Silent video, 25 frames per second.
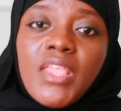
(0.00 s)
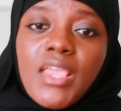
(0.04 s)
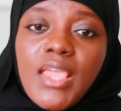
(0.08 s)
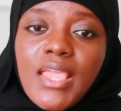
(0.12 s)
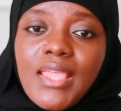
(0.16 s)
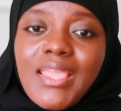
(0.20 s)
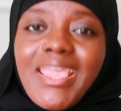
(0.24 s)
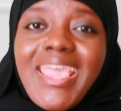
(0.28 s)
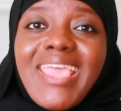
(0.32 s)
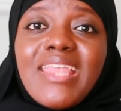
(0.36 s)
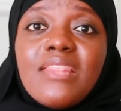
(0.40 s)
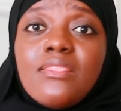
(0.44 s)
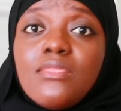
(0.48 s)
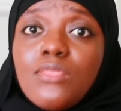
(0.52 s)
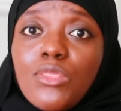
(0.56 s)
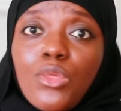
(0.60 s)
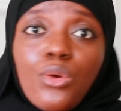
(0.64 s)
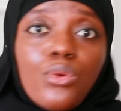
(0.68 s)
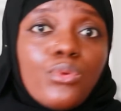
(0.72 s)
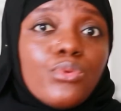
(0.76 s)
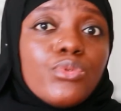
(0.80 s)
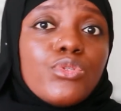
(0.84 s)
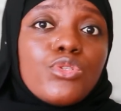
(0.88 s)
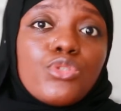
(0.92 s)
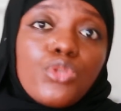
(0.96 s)
Again,
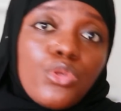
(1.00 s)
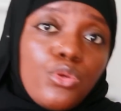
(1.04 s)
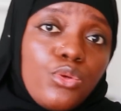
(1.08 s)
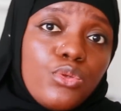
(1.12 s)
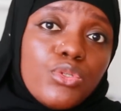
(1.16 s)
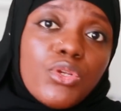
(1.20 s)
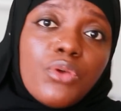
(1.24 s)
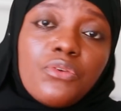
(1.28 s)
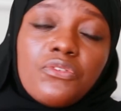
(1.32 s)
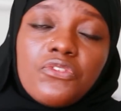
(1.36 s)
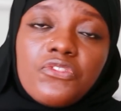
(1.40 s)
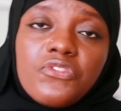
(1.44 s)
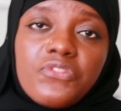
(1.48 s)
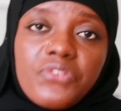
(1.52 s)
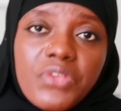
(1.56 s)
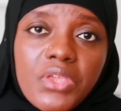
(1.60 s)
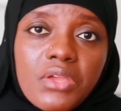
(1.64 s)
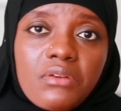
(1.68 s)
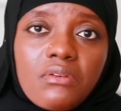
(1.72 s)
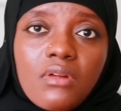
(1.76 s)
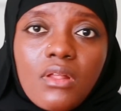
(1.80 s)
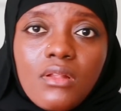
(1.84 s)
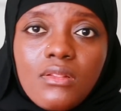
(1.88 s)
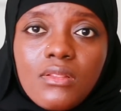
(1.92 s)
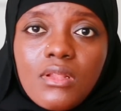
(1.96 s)
those who don't
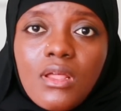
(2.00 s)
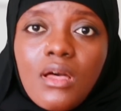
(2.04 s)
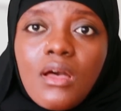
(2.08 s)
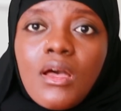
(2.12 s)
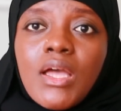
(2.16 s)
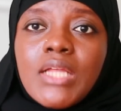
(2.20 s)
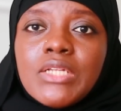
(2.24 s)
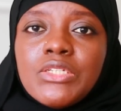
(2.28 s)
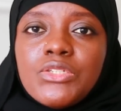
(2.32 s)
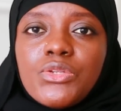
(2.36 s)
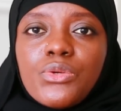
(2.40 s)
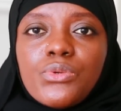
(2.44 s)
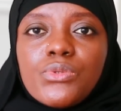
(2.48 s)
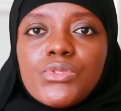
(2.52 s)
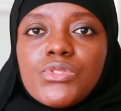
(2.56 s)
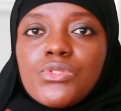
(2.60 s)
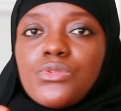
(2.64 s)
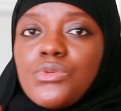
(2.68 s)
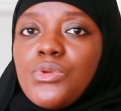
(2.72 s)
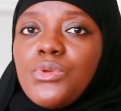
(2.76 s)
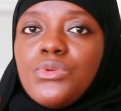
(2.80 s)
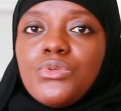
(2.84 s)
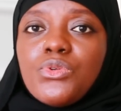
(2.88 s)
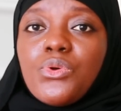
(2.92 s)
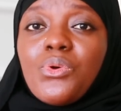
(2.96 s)
fear Allah and those who